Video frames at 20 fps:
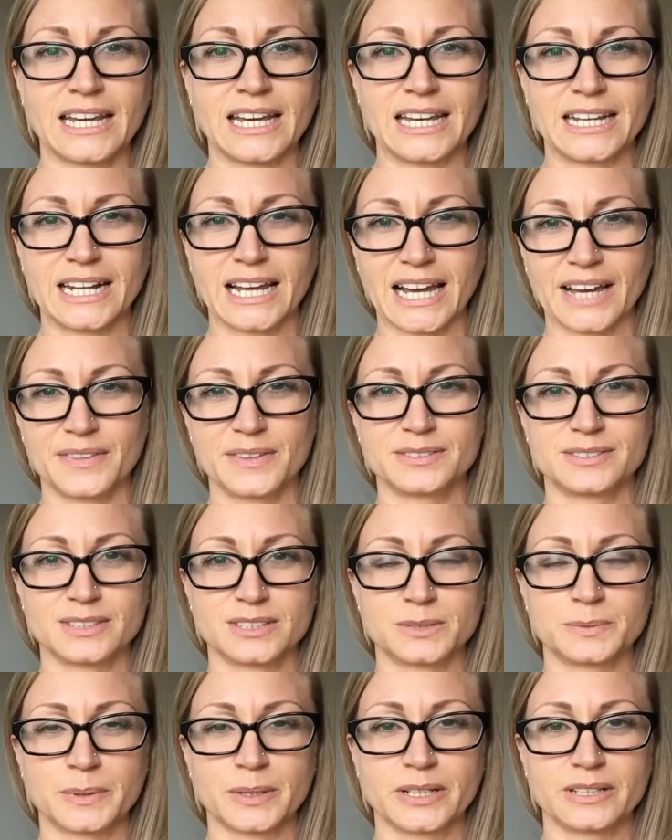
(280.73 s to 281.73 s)
and i had this
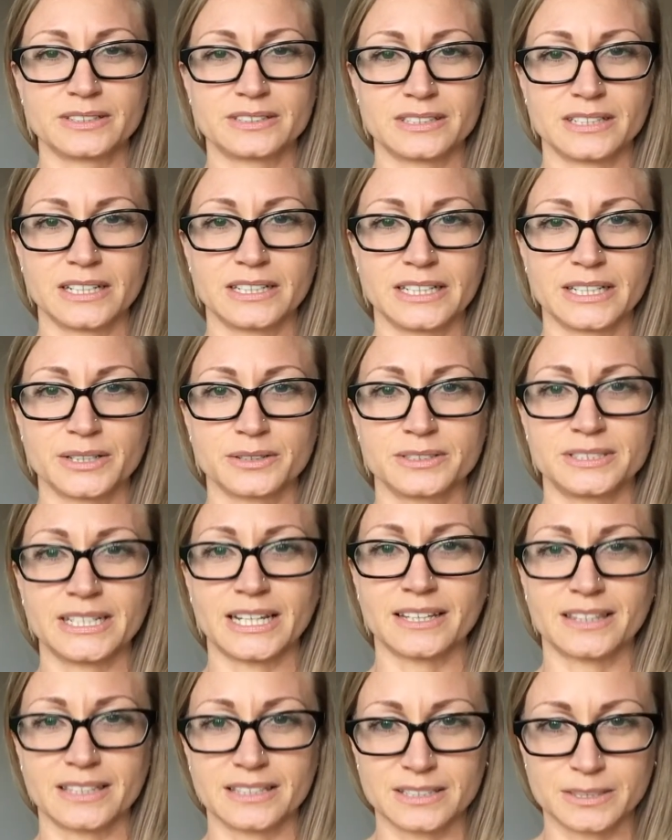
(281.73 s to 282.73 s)
experience in a near
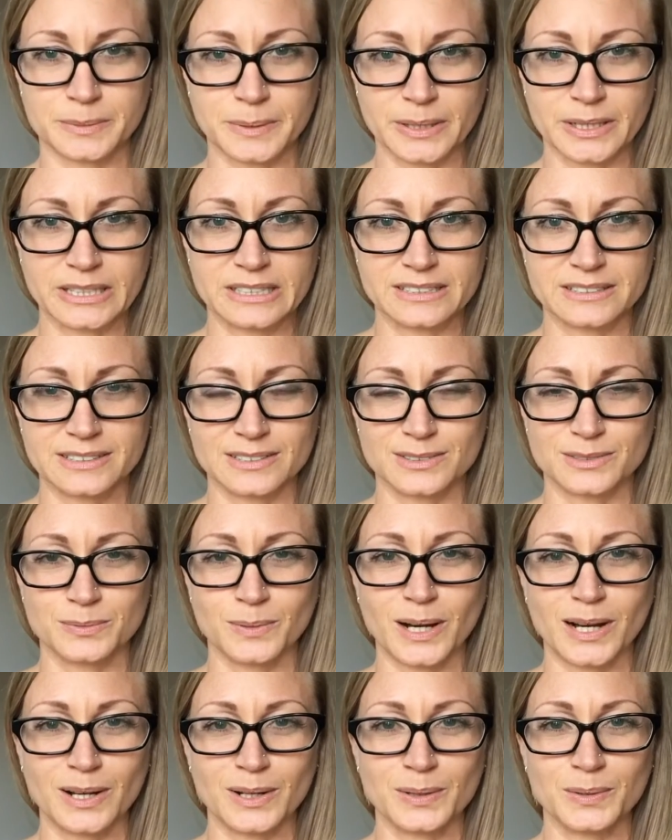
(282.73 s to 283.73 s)
death experience as
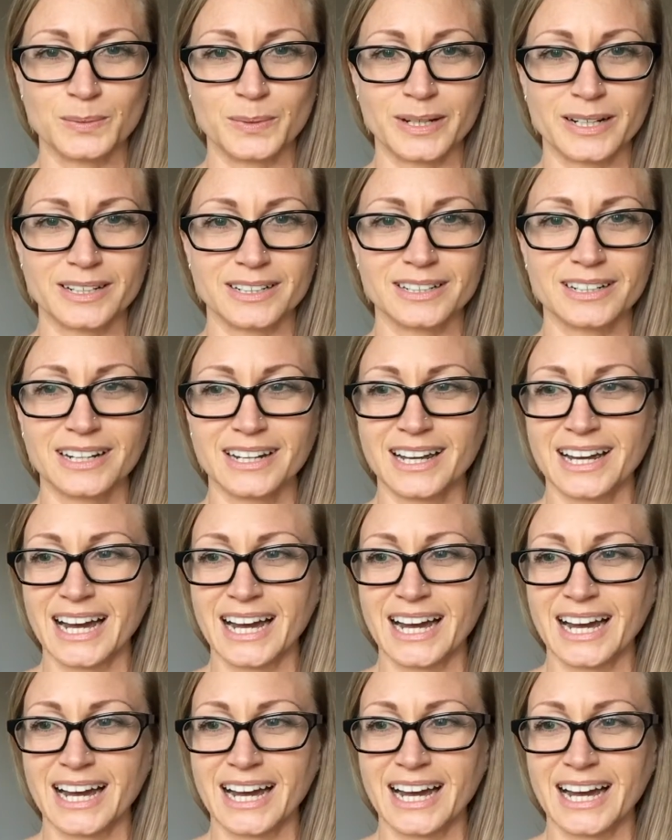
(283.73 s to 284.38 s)
well where